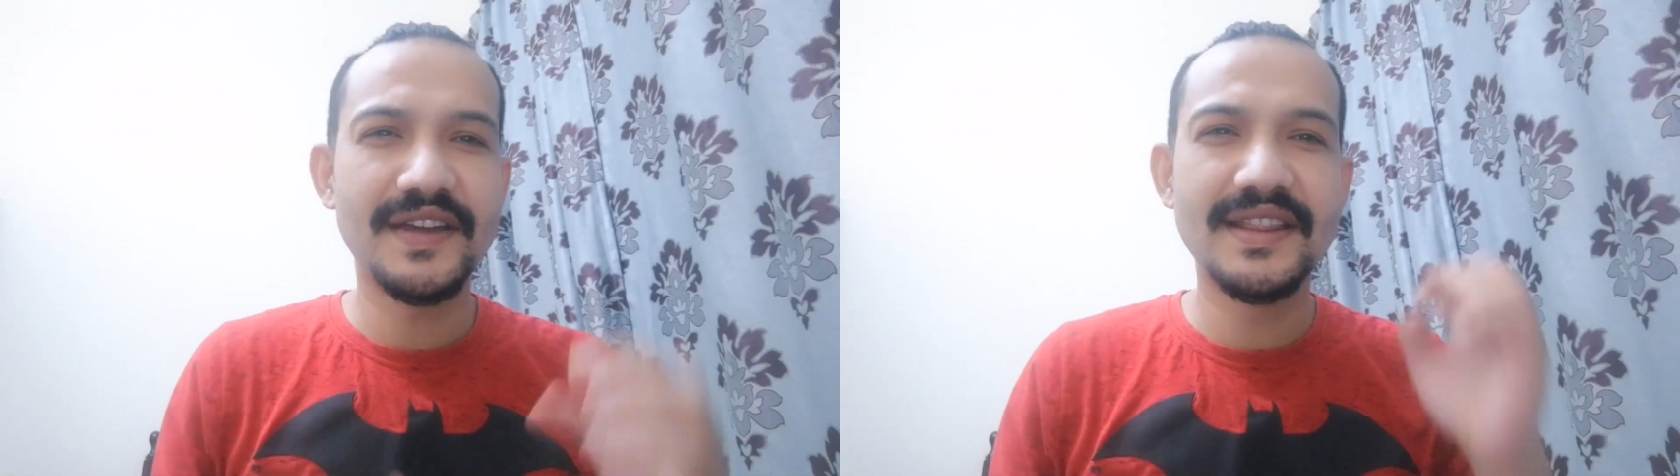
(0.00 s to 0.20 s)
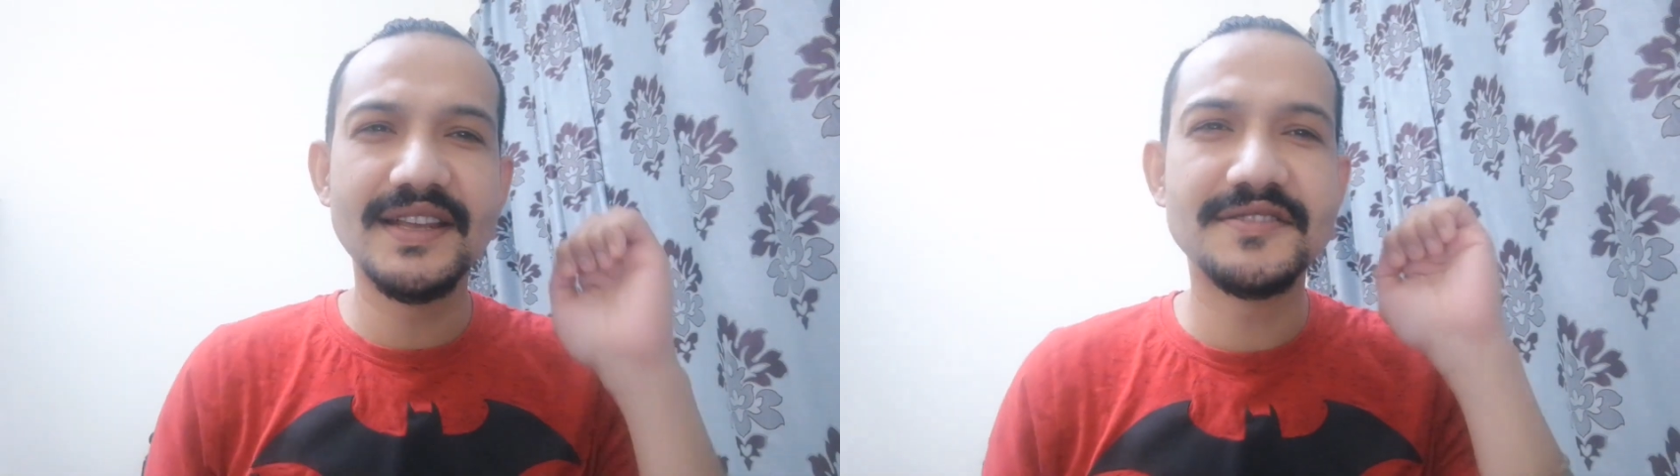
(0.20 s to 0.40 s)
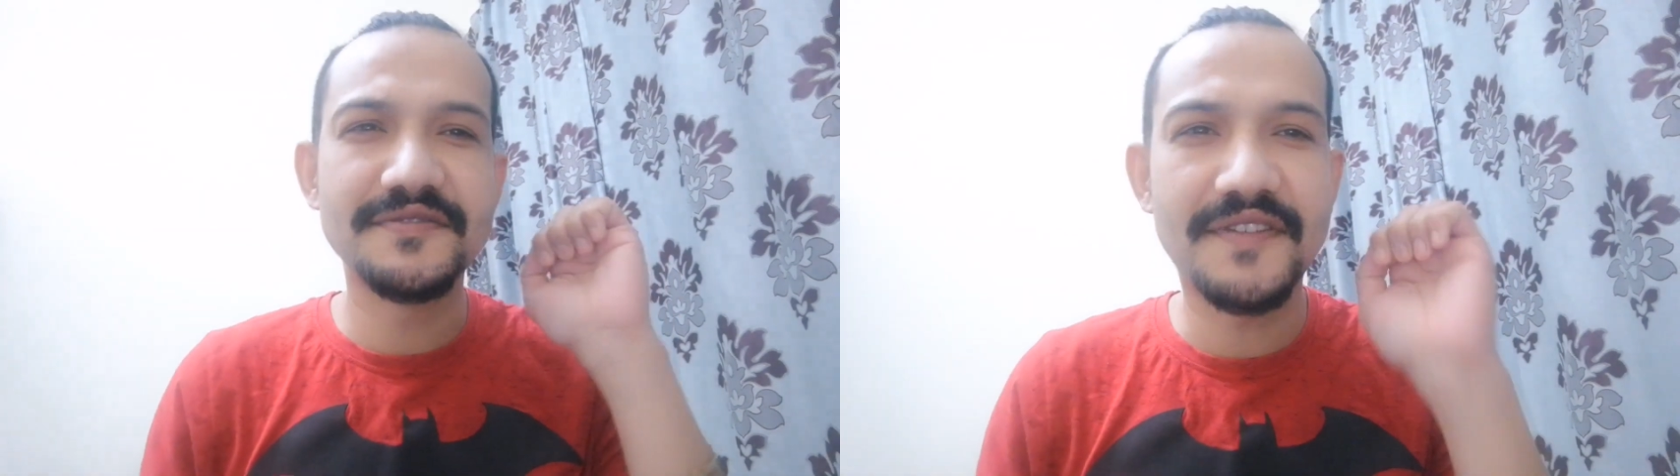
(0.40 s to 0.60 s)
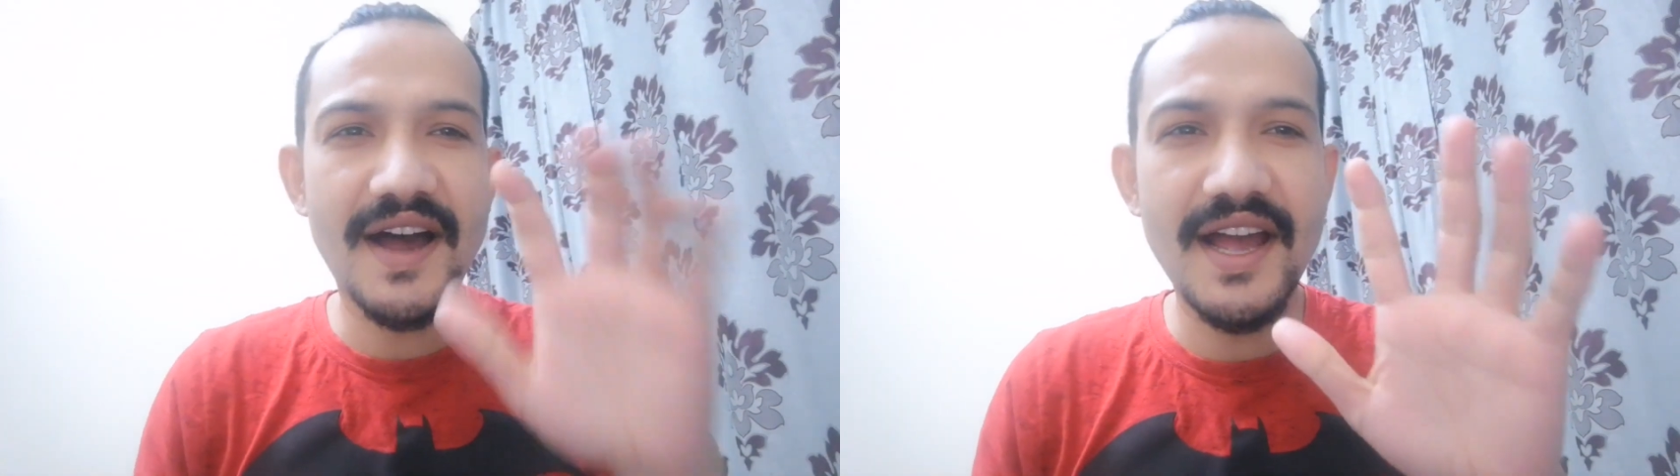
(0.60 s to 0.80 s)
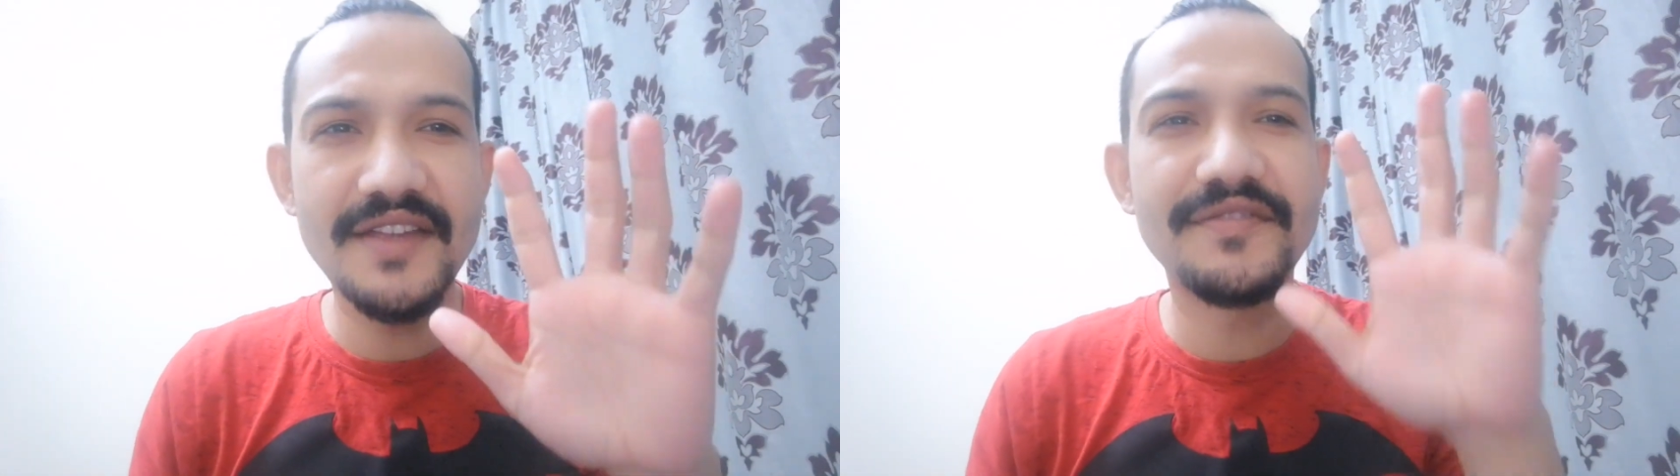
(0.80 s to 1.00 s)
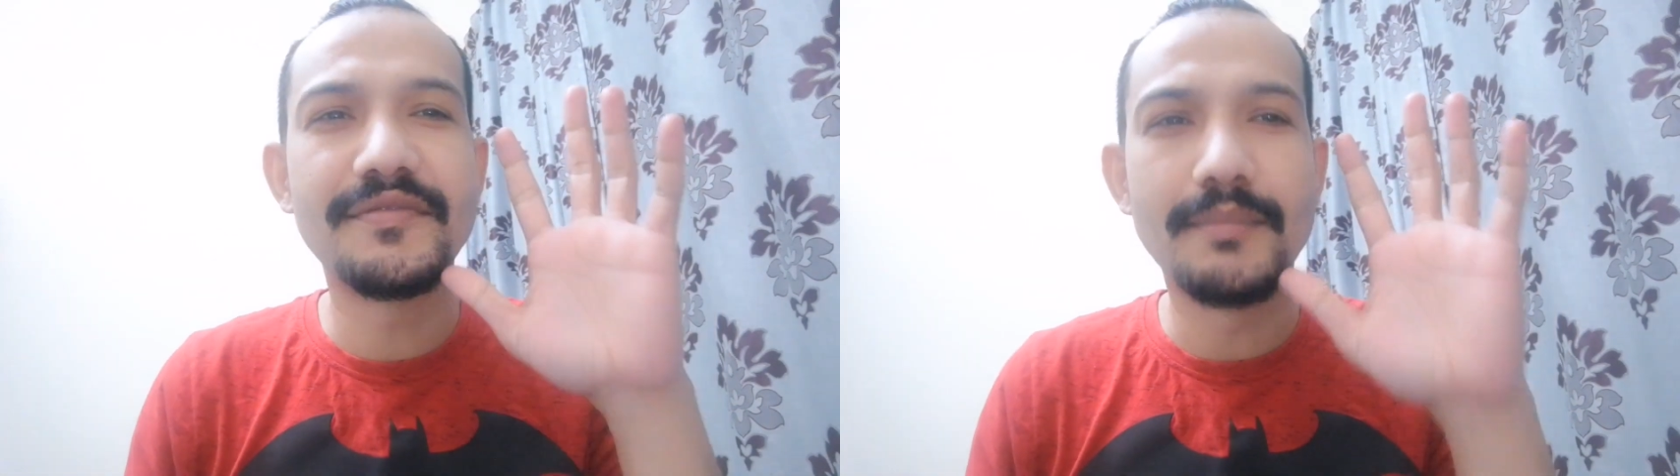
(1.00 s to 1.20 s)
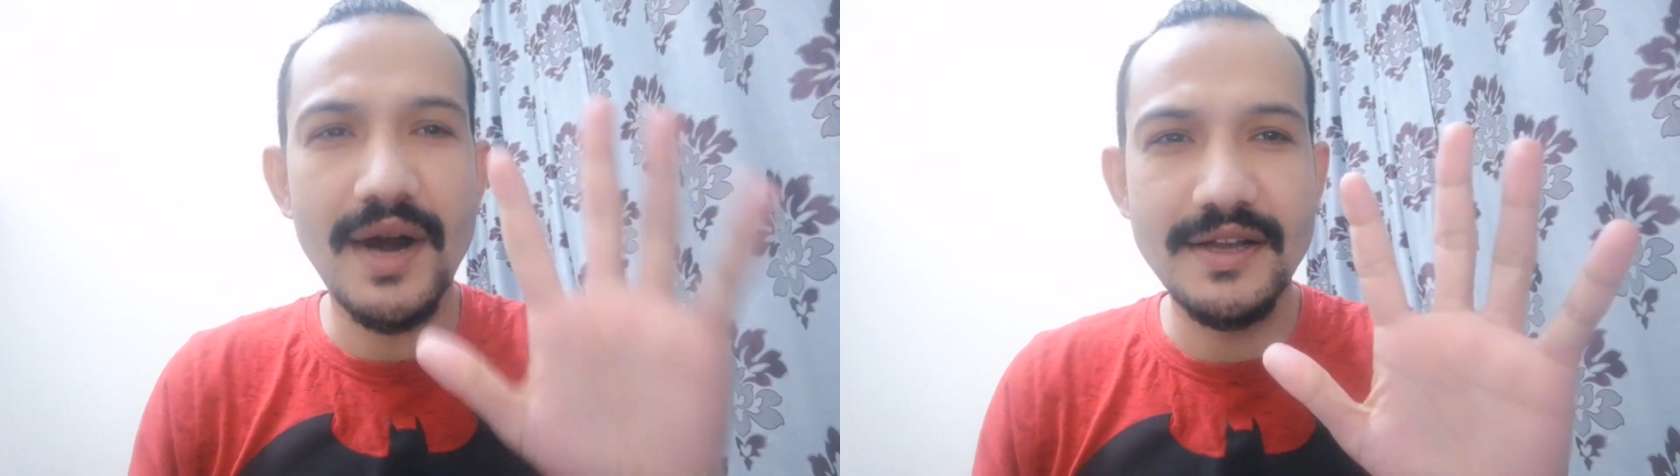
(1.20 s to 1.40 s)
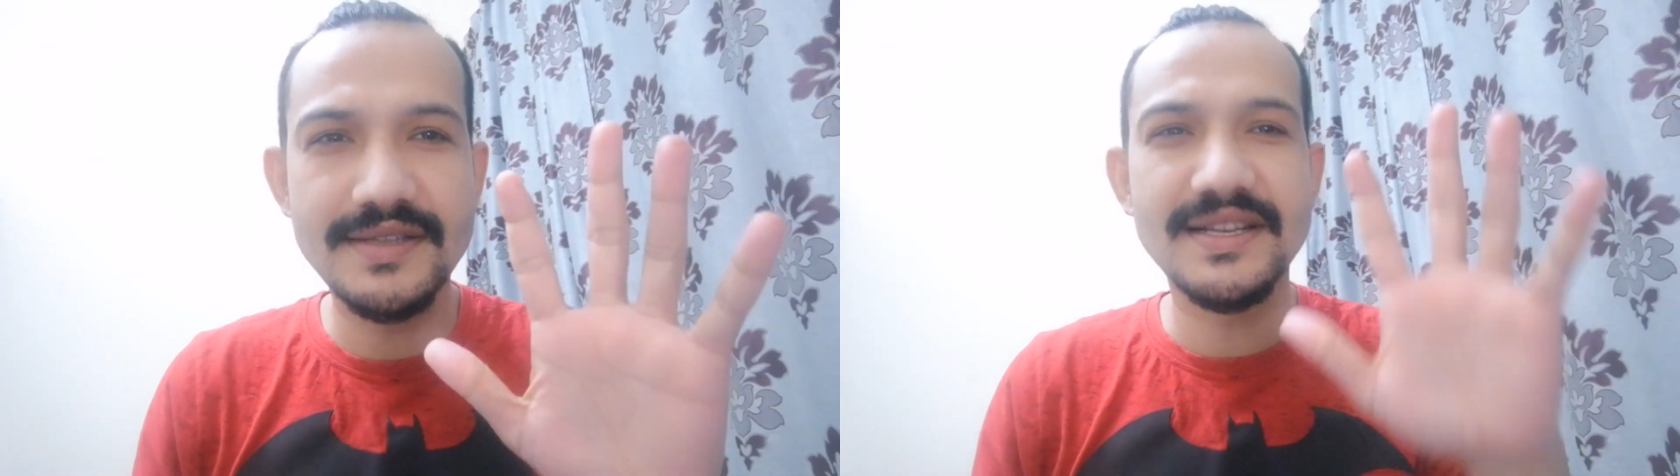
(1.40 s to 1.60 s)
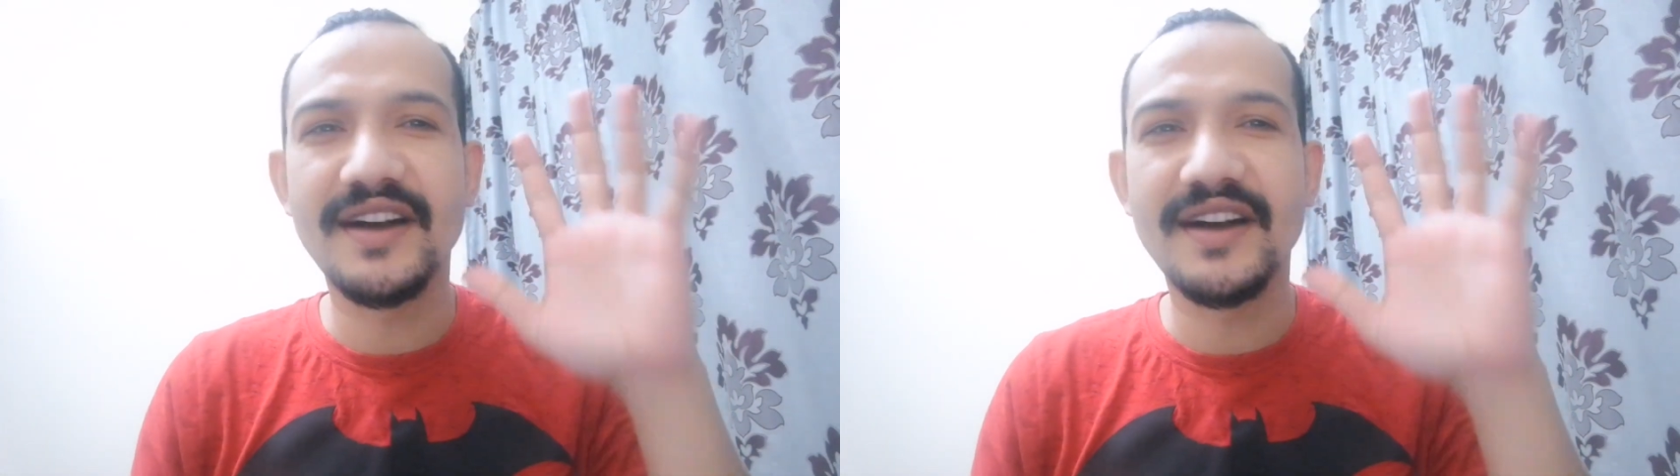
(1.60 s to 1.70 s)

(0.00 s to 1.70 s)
in this 5 months